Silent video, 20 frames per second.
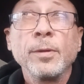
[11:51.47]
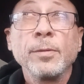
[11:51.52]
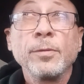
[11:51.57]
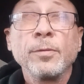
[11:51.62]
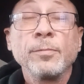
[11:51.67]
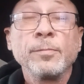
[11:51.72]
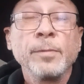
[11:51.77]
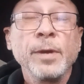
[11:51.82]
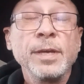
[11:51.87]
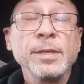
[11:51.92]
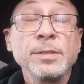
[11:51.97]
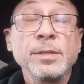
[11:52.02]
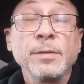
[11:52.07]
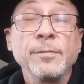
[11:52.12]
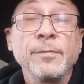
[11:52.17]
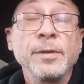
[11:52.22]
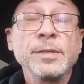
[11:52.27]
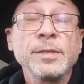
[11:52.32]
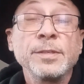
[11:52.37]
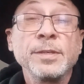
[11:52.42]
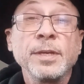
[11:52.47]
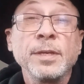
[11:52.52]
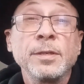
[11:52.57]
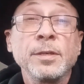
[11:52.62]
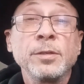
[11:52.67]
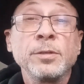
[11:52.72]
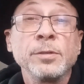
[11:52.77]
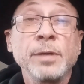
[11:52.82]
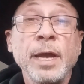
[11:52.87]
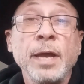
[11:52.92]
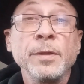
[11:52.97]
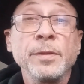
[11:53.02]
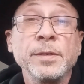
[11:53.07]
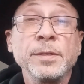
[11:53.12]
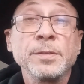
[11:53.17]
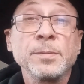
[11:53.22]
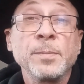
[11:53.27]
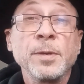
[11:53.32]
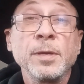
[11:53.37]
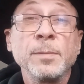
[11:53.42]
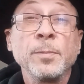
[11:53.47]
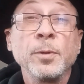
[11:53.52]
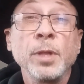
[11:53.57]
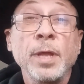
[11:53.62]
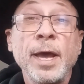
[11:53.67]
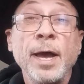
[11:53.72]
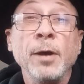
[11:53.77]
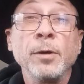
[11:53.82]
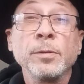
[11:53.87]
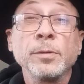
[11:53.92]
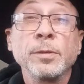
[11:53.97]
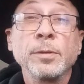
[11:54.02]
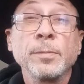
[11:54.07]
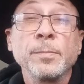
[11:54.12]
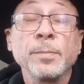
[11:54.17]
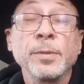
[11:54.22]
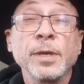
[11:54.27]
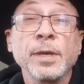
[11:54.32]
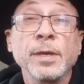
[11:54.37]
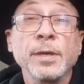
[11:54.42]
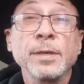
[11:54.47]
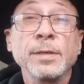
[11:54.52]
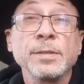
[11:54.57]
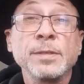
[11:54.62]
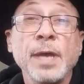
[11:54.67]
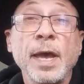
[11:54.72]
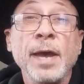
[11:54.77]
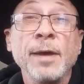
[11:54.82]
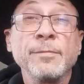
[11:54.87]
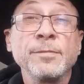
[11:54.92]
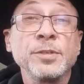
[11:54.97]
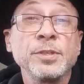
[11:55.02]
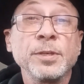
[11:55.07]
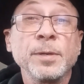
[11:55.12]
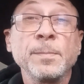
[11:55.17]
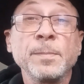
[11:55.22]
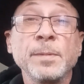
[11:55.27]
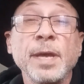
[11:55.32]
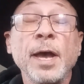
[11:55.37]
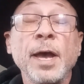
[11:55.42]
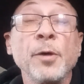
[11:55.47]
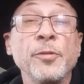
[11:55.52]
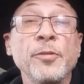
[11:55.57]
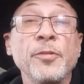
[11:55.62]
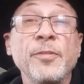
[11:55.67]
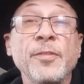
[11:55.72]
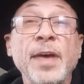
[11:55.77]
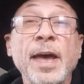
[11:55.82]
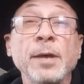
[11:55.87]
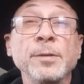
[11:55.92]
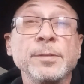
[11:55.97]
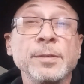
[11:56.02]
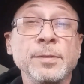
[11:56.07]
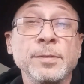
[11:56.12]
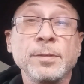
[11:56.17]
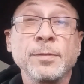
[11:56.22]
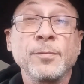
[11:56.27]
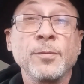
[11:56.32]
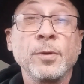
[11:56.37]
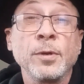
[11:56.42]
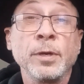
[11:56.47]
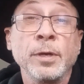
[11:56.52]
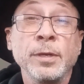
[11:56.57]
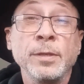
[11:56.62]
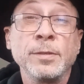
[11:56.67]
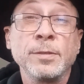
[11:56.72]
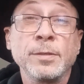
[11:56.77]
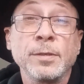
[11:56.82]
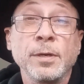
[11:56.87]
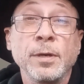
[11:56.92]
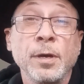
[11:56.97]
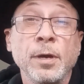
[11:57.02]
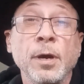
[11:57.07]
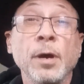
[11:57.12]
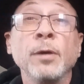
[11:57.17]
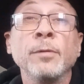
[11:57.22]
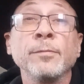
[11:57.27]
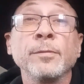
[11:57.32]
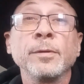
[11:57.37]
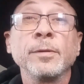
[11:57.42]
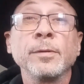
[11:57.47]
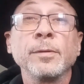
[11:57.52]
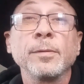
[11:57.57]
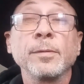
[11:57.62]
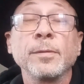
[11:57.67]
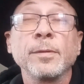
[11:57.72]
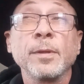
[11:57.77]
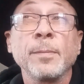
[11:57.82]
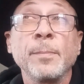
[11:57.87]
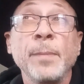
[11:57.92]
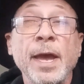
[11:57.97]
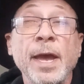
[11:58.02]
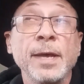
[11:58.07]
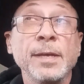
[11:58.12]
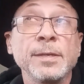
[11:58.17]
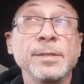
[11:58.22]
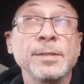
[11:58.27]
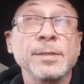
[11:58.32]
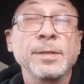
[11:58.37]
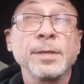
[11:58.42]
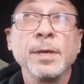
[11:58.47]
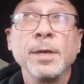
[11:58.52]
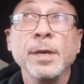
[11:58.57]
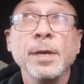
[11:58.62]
rest of us need to drown these people out, because I've shipped out thousands of goods over the past